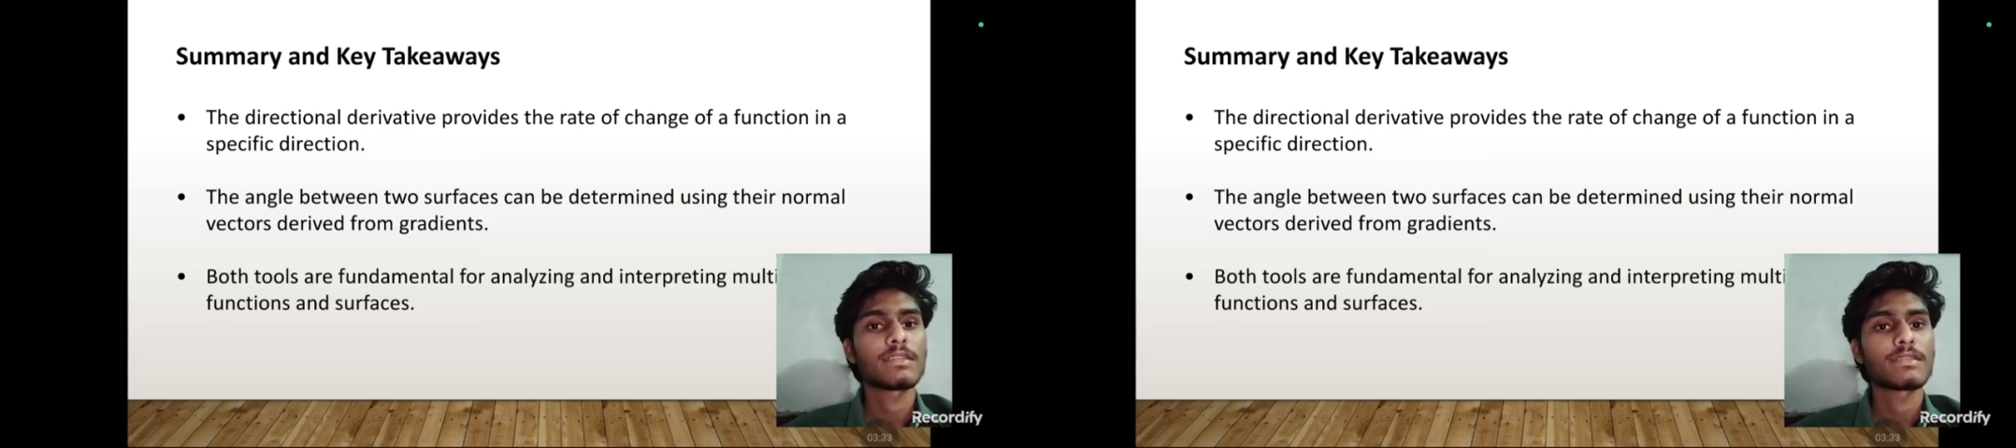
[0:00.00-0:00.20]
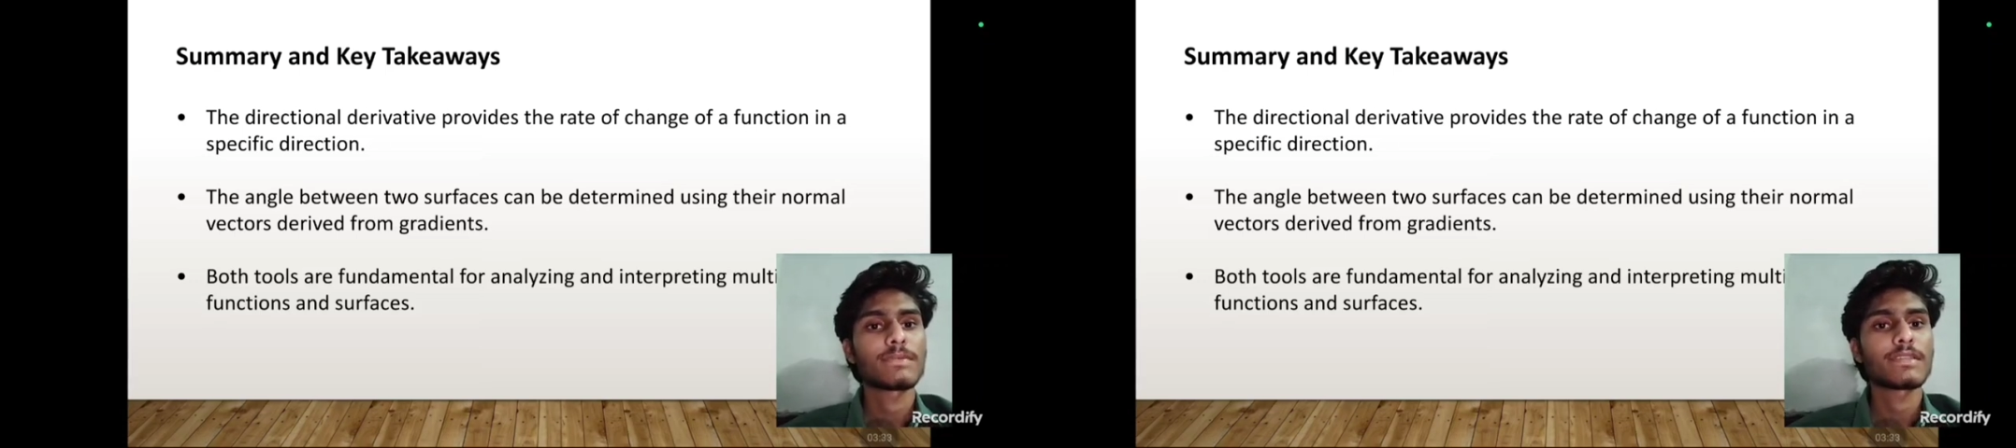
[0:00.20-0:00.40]

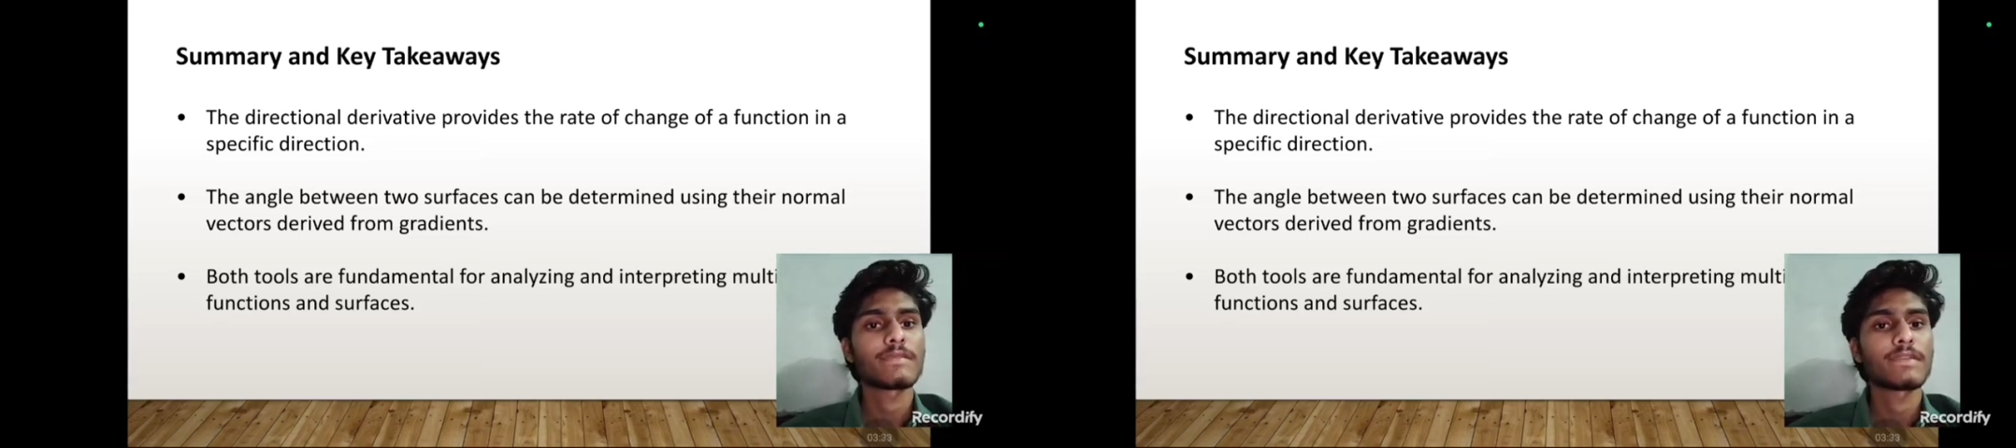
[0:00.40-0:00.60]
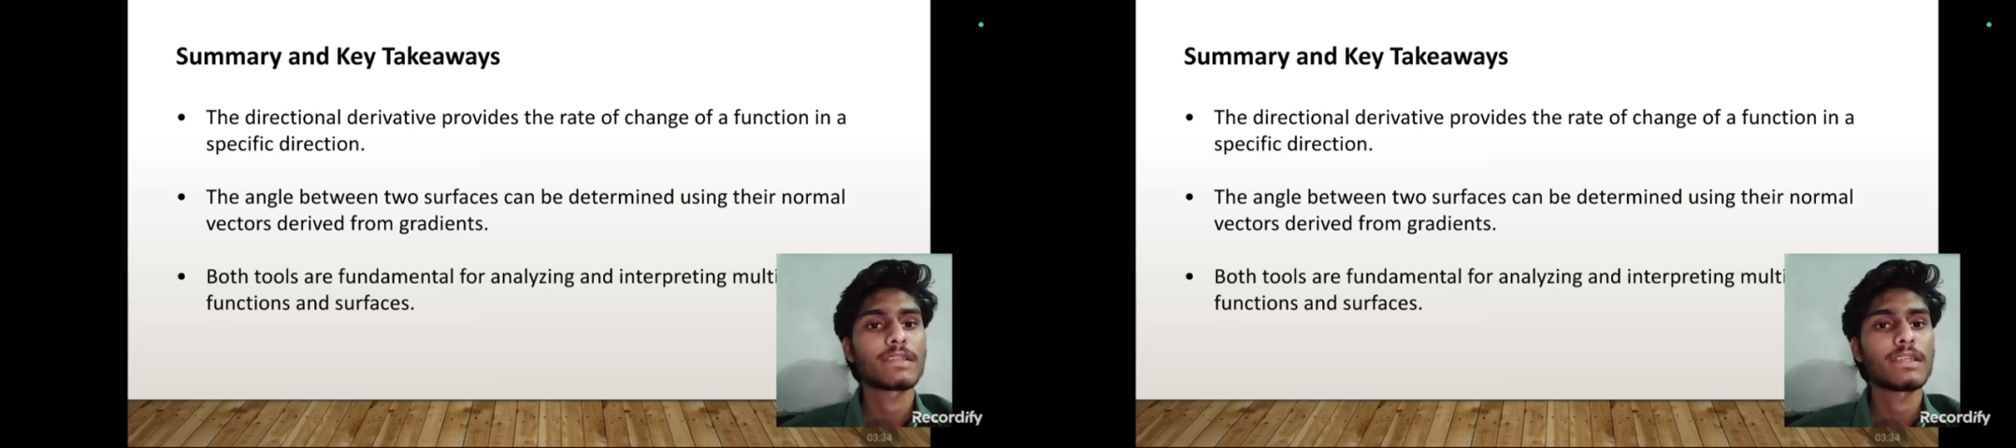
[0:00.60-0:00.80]

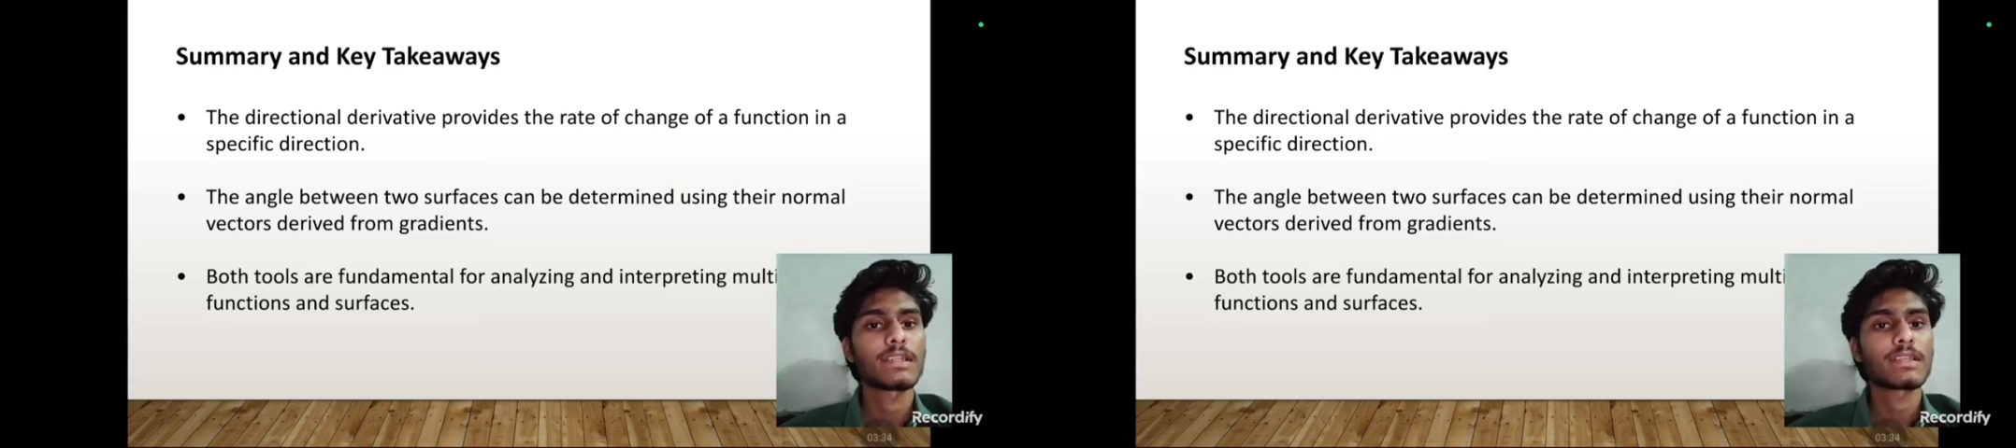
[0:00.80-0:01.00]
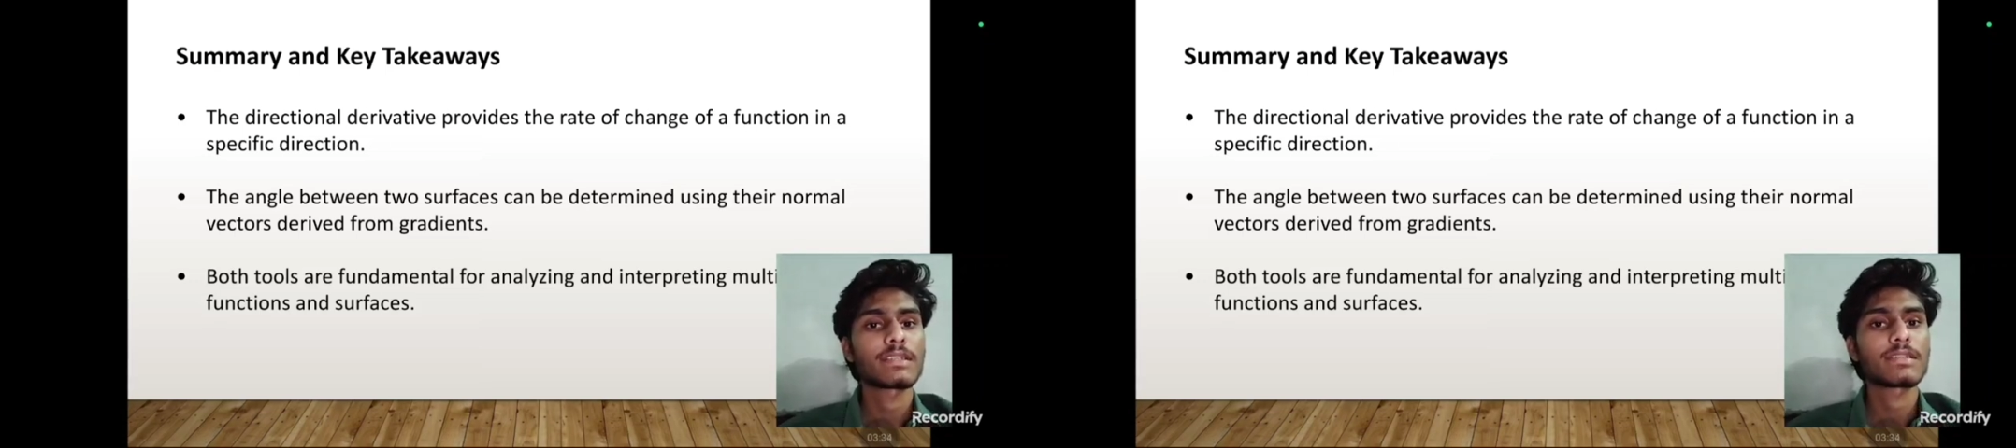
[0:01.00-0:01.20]
specific
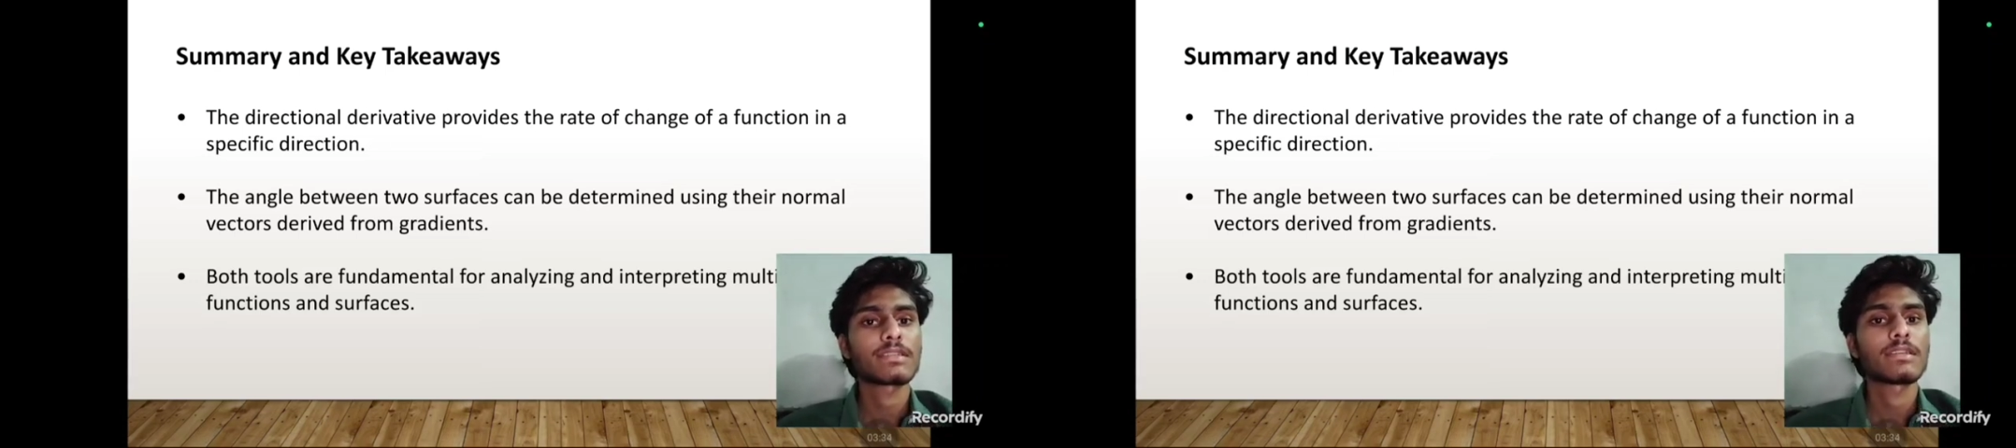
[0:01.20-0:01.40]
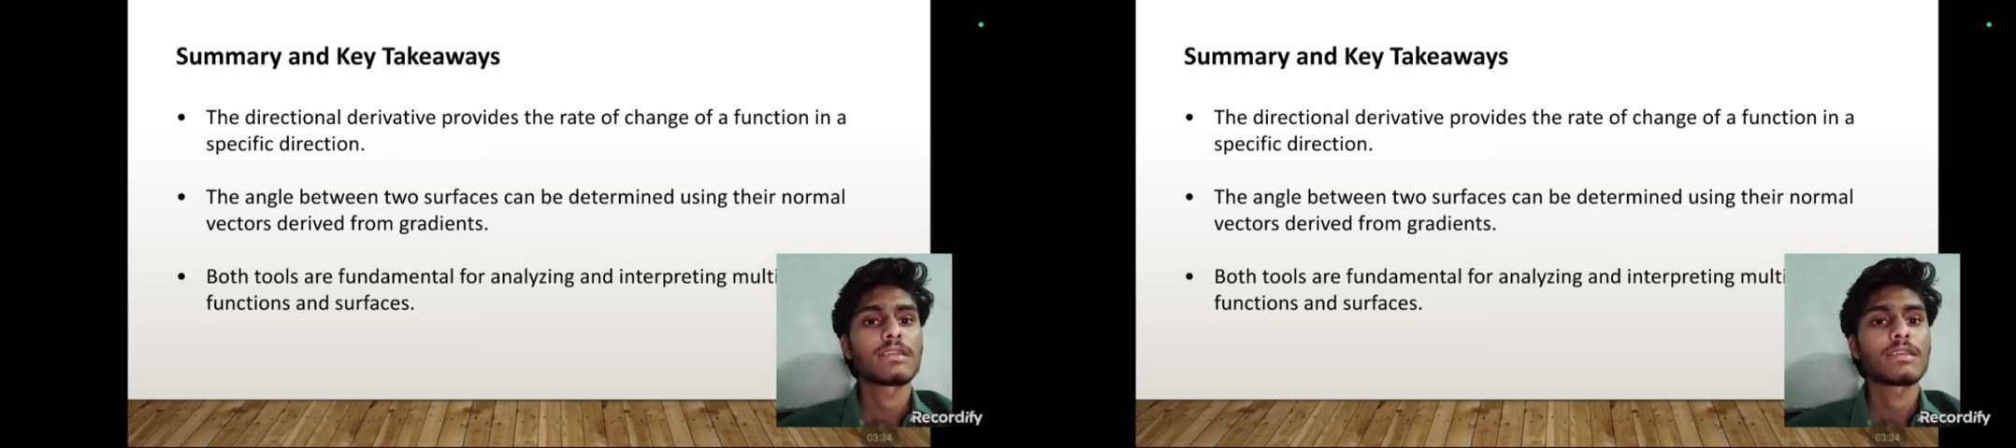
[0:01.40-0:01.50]
direction.